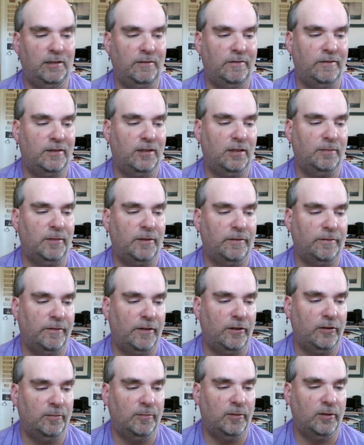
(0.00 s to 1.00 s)
Actually, I didn't
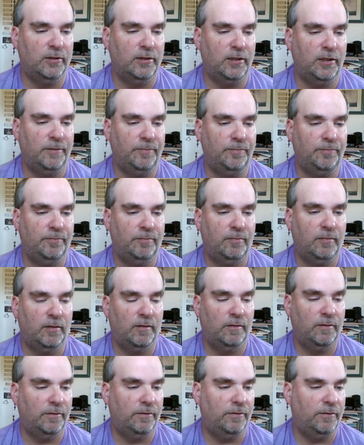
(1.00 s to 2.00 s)
even check my volume all day.
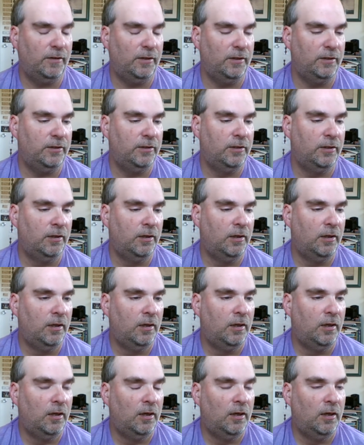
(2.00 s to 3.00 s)

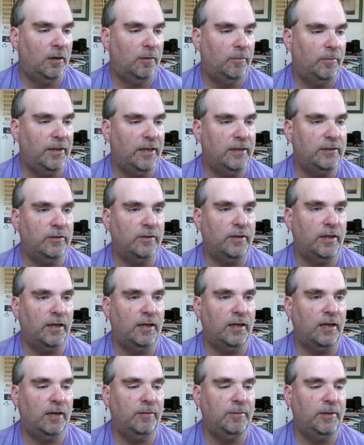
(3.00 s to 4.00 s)
Fudge.
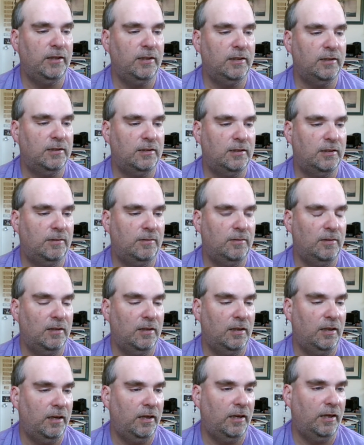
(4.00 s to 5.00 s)
But that's okay. I'm
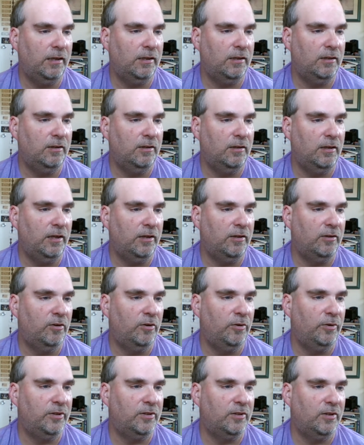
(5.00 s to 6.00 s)
here I
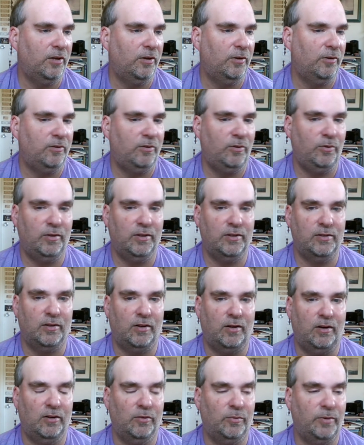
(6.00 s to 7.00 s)
can I can always
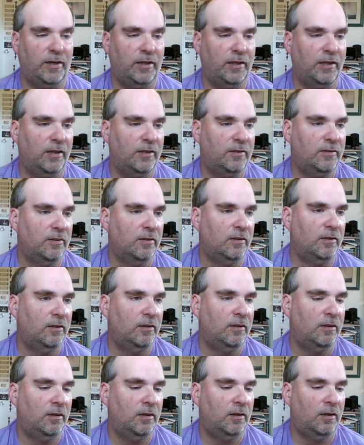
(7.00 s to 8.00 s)
go do this the hard way, I
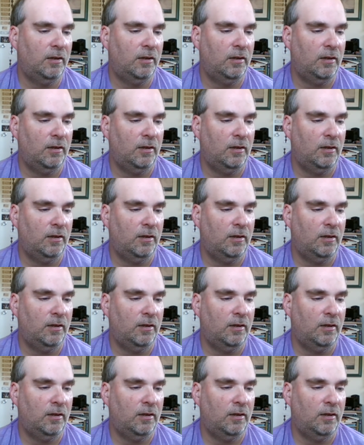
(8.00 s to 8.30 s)
guess.